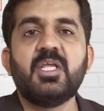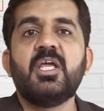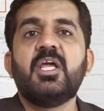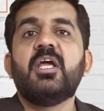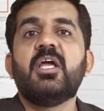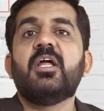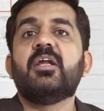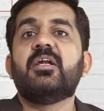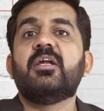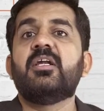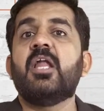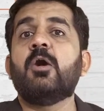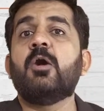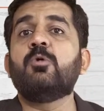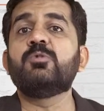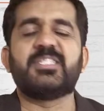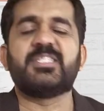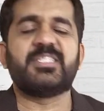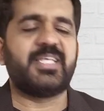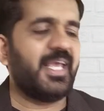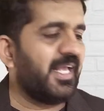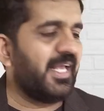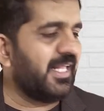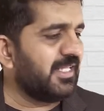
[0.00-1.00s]
Now
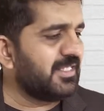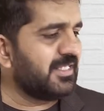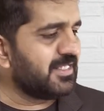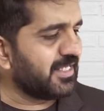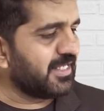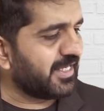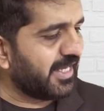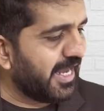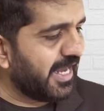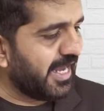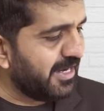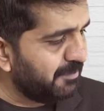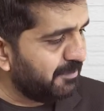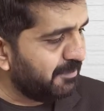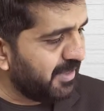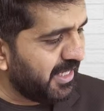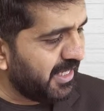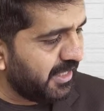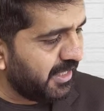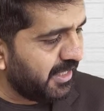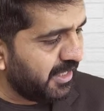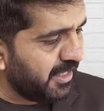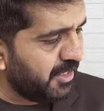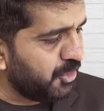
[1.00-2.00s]
sales can
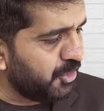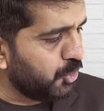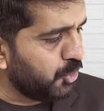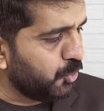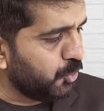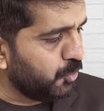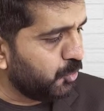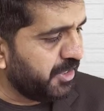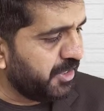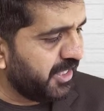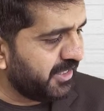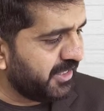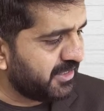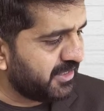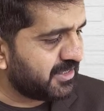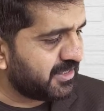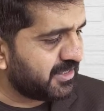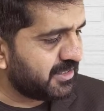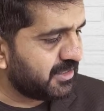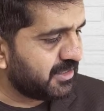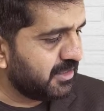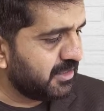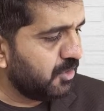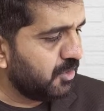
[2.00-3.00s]
be in
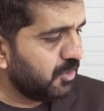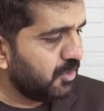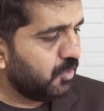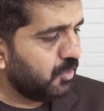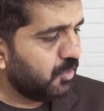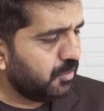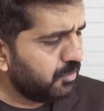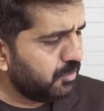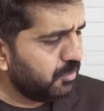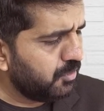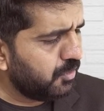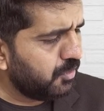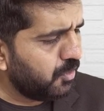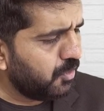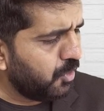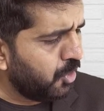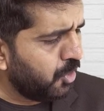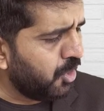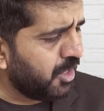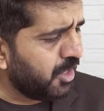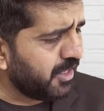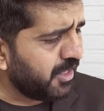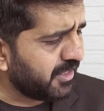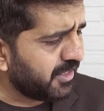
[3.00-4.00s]
units
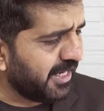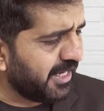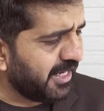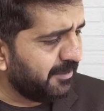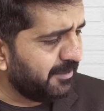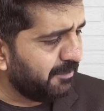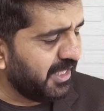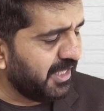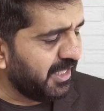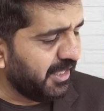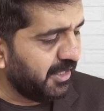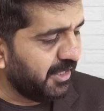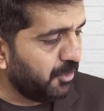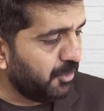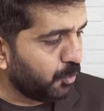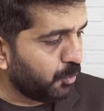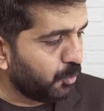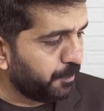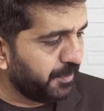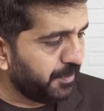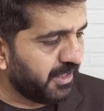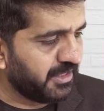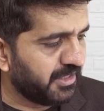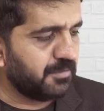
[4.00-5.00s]
or can be in
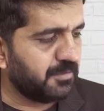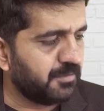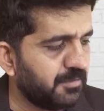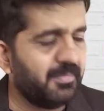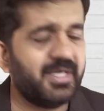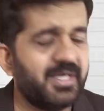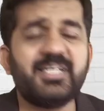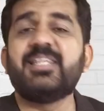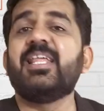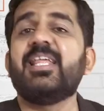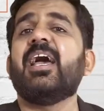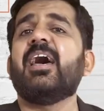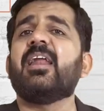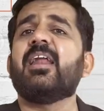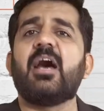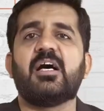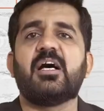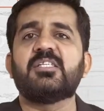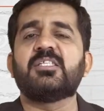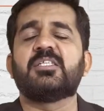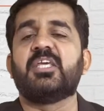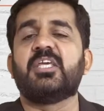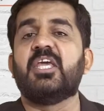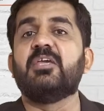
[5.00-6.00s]
rupees, but they are
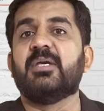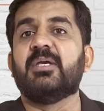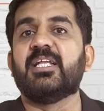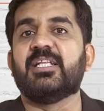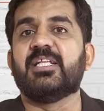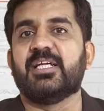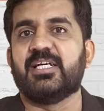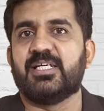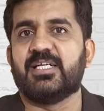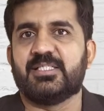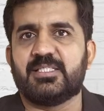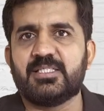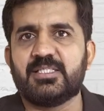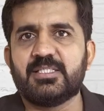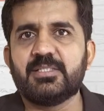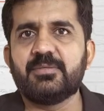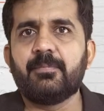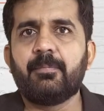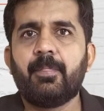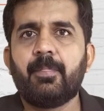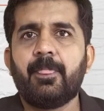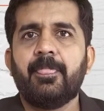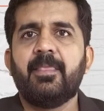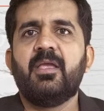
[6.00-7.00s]
asking me this.
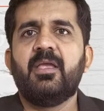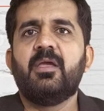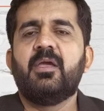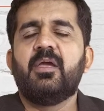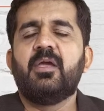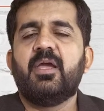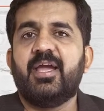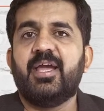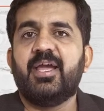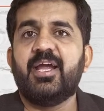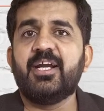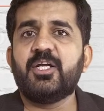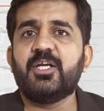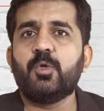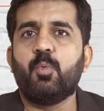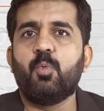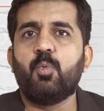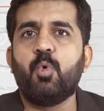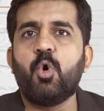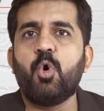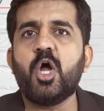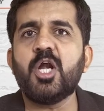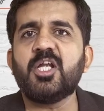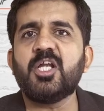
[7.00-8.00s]
At
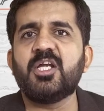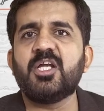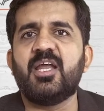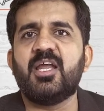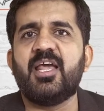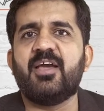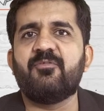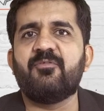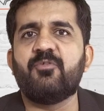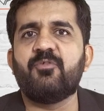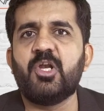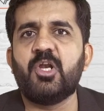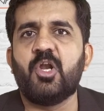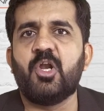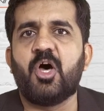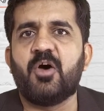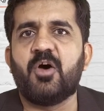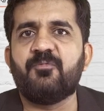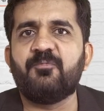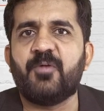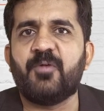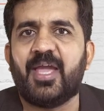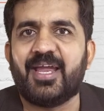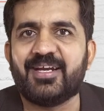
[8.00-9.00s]
what level
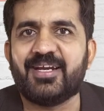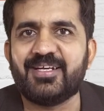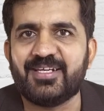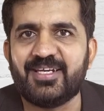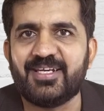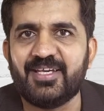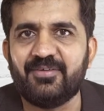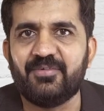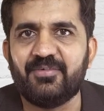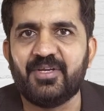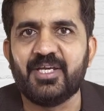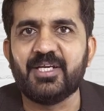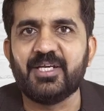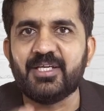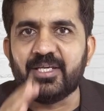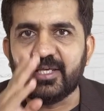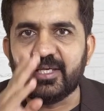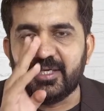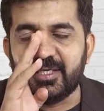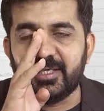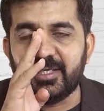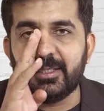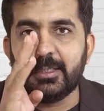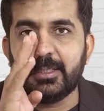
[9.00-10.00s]
of
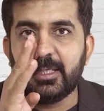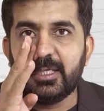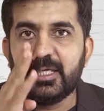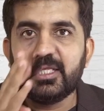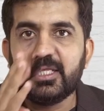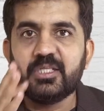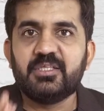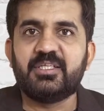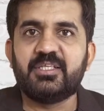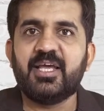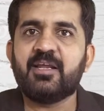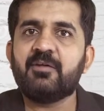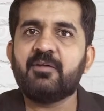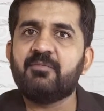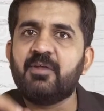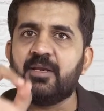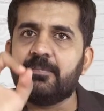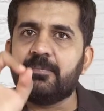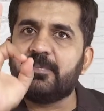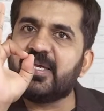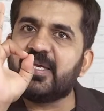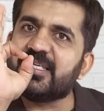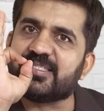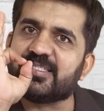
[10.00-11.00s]
activity there
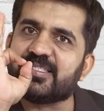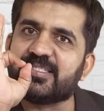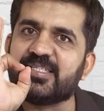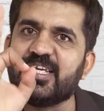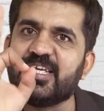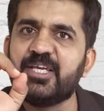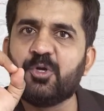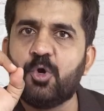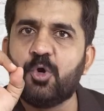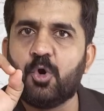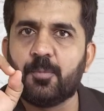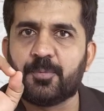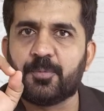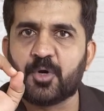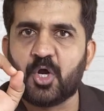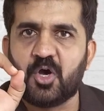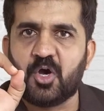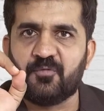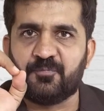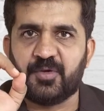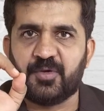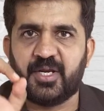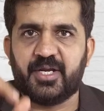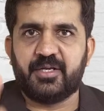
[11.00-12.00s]
will be zero
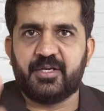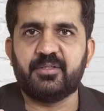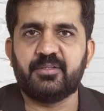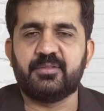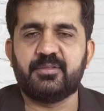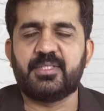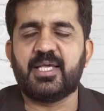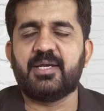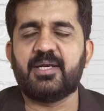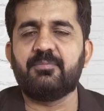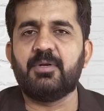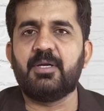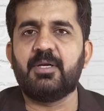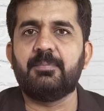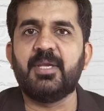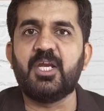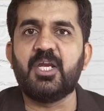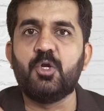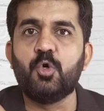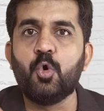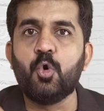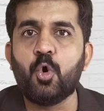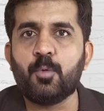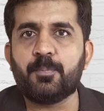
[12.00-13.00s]
profit, there will be
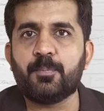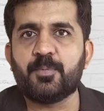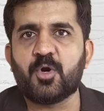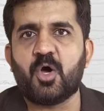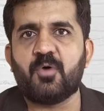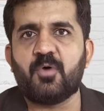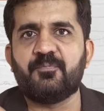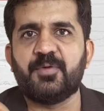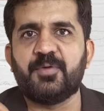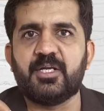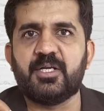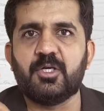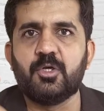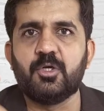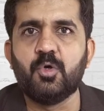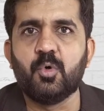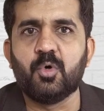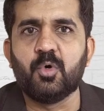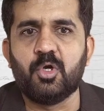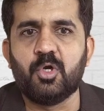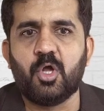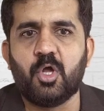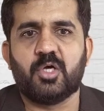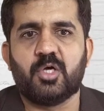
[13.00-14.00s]
no profit, no
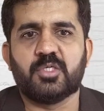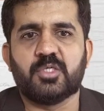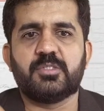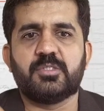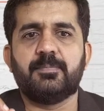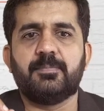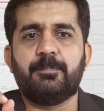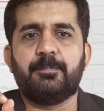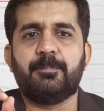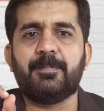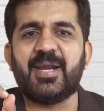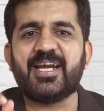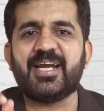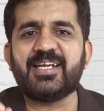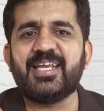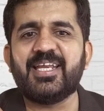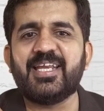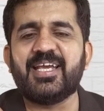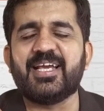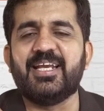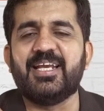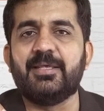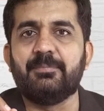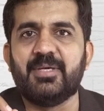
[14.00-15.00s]
loss.
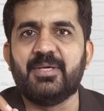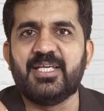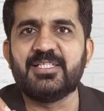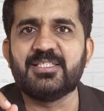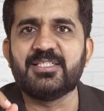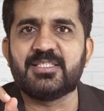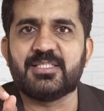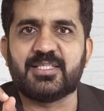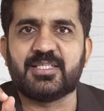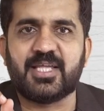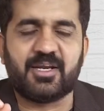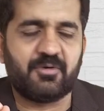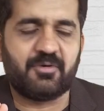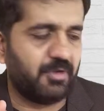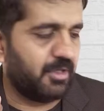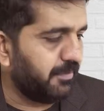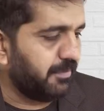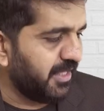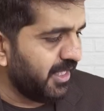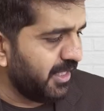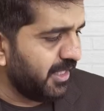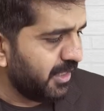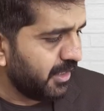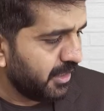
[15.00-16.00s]
Practically means there will
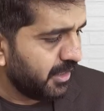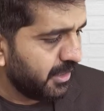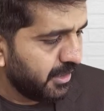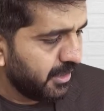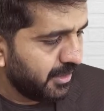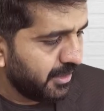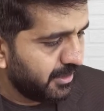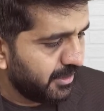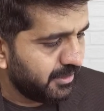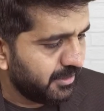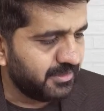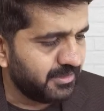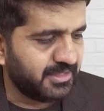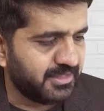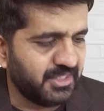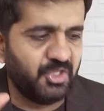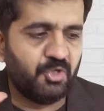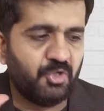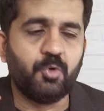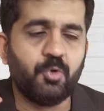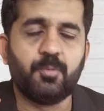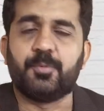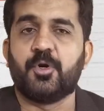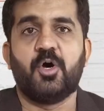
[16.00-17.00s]
be
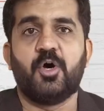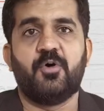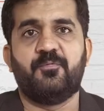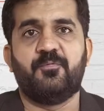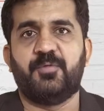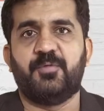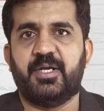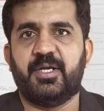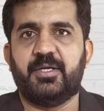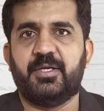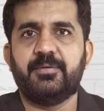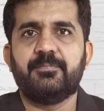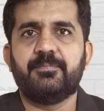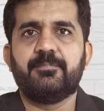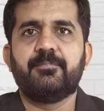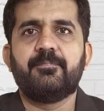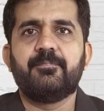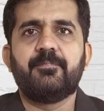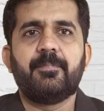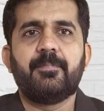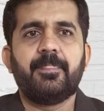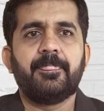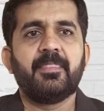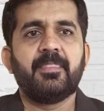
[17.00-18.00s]
zero profit.
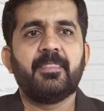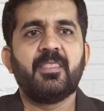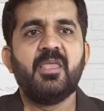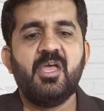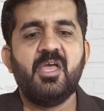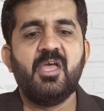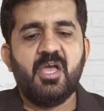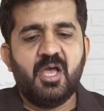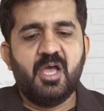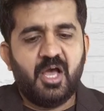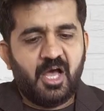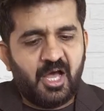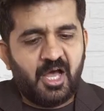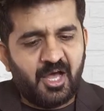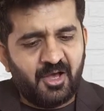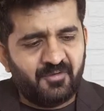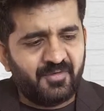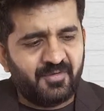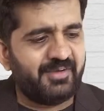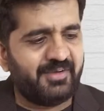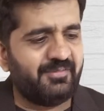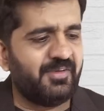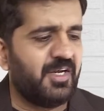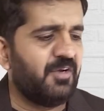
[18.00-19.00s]
How
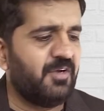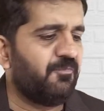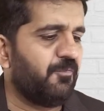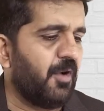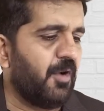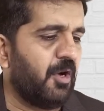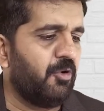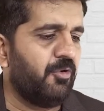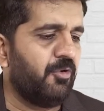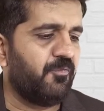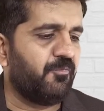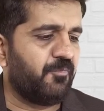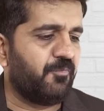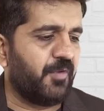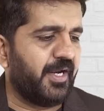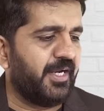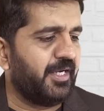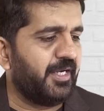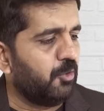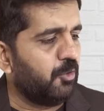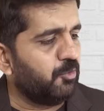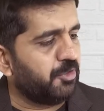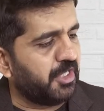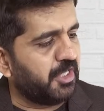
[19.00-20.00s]
I will
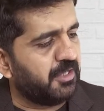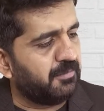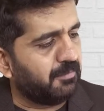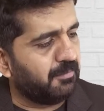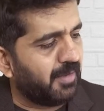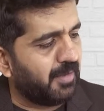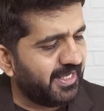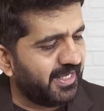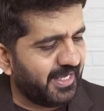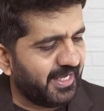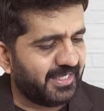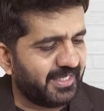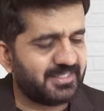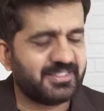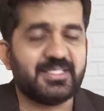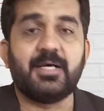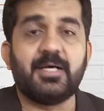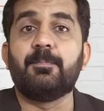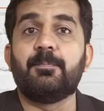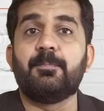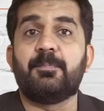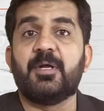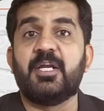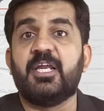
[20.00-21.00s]
find out in my
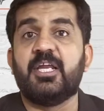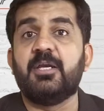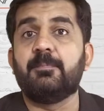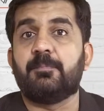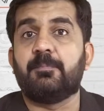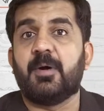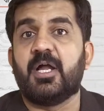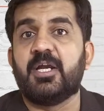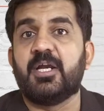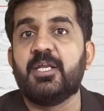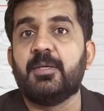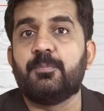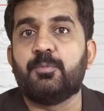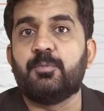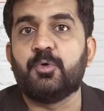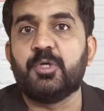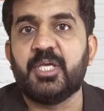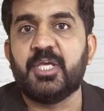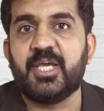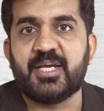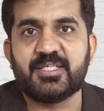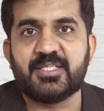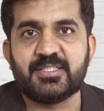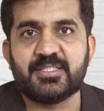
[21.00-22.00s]
example, in Pani
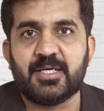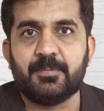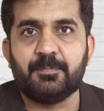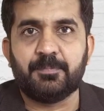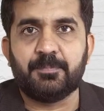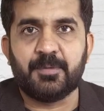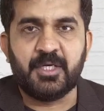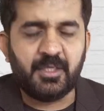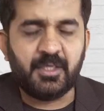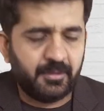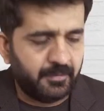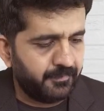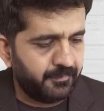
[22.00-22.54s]
Puri example?